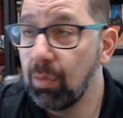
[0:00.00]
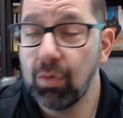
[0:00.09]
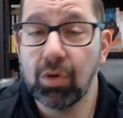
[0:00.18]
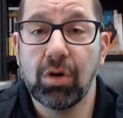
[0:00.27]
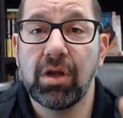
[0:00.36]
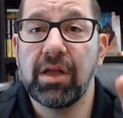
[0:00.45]
We're
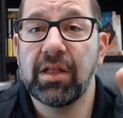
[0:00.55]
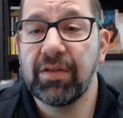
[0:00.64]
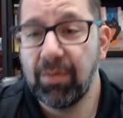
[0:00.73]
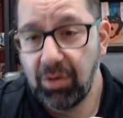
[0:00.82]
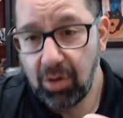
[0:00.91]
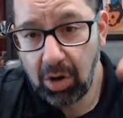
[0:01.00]
gonna get the
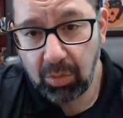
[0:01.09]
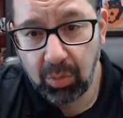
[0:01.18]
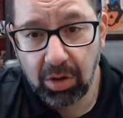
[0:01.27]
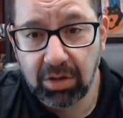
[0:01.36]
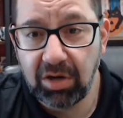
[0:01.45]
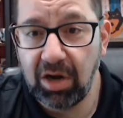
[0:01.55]
yard
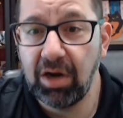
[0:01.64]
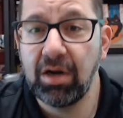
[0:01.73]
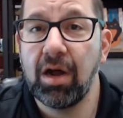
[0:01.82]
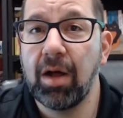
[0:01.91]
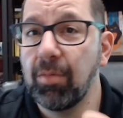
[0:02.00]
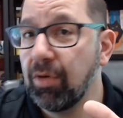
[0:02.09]
work done.
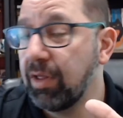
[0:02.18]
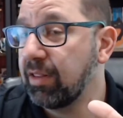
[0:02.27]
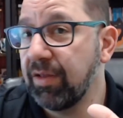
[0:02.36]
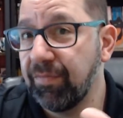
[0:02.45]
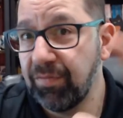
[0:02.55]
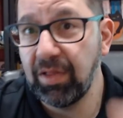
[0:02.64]
I'm gonna get
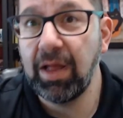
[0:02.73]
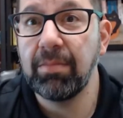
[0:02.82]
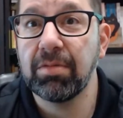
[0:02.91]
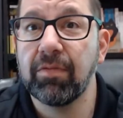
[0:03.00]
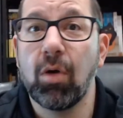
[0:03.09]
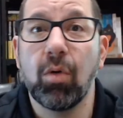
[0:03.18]
the
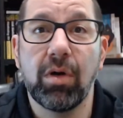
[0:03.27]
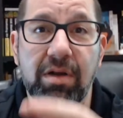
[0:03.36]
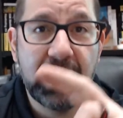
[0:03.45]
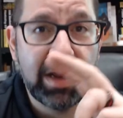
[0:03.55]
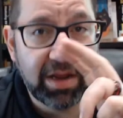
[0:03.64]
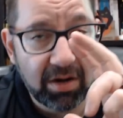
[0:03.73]
flamethrower and
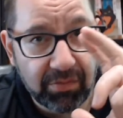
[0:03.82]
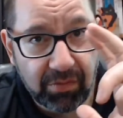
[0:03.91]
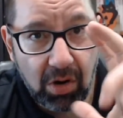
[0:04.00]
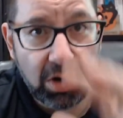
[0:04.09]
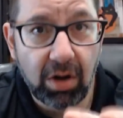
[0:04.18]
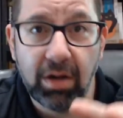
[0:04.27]
take care of
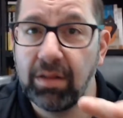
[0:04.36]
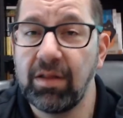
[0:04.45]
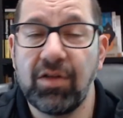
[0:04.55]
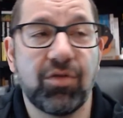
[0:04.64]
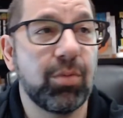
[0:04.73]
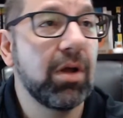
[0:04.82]
all
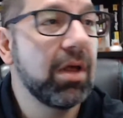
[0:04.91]
these.